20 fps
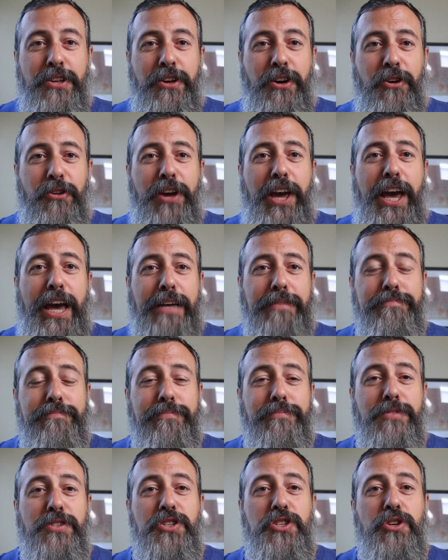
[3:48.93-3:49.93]
Okay,
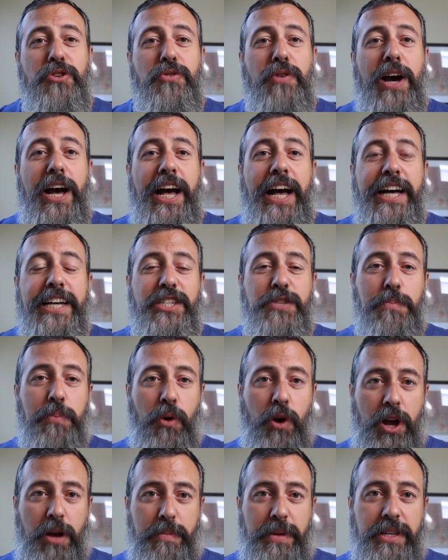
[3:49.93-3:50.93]
so as
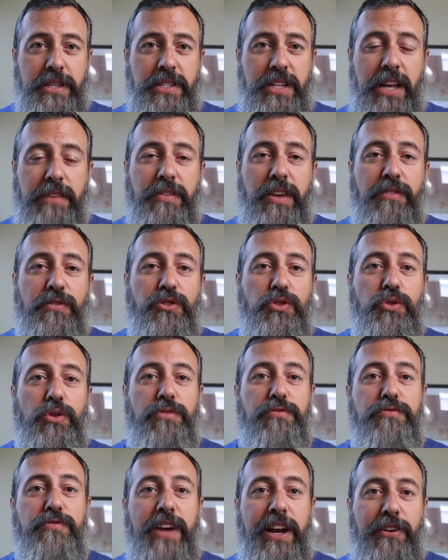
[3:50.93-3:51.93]
promised, I've given you a
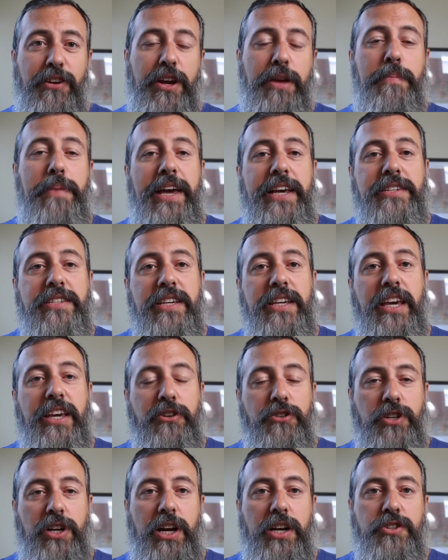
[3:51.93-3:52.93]
very basic
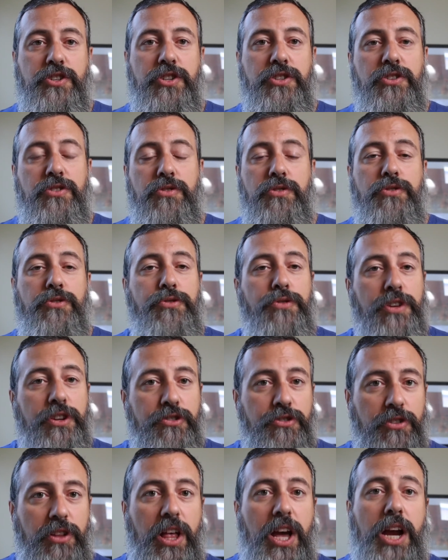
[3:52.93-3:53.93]
introduction to the
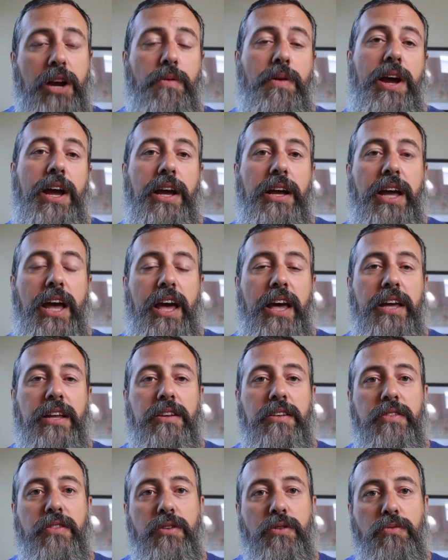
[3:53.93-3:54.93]
traditional IRA
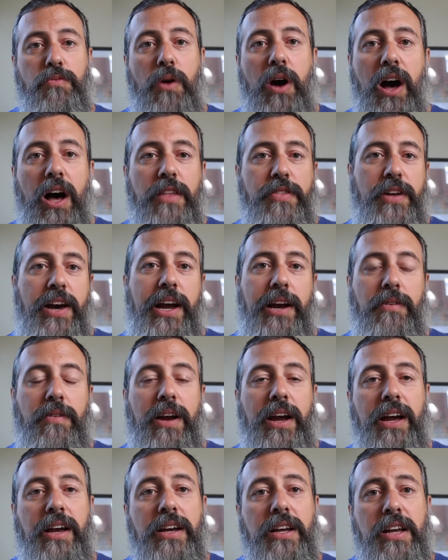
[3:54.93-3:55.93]
and the Roth
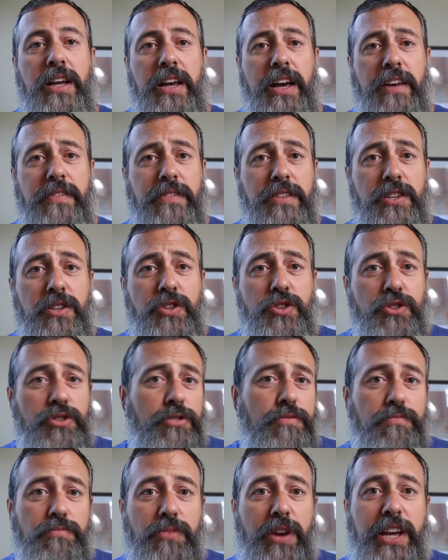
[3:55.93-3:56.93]
IRA, and this
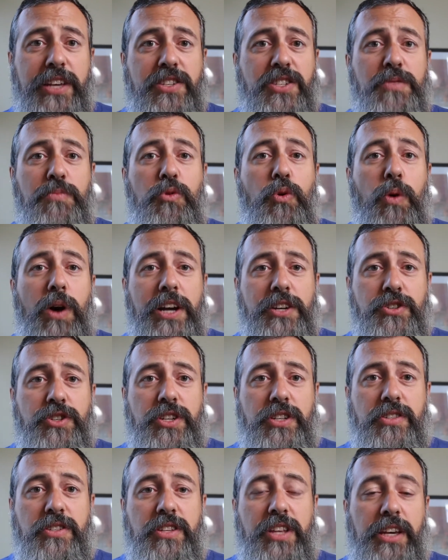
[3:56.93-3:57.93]
should raise some
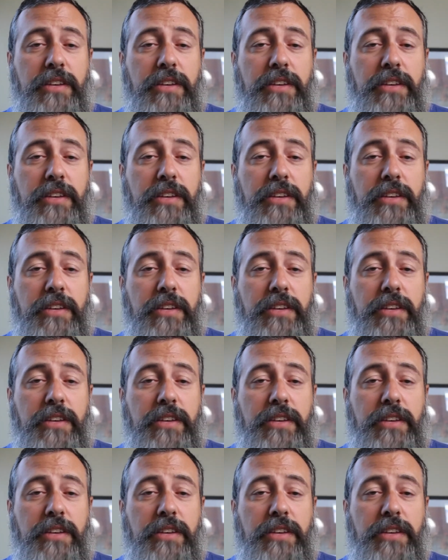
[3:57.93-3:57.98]
questions.